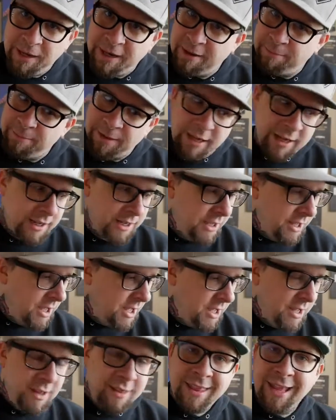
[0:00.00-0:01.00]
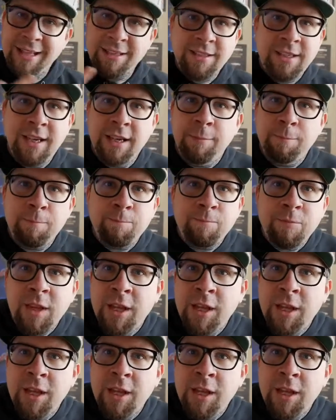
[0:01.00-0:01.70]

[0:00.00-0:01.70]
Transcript: and I'm like, that's it.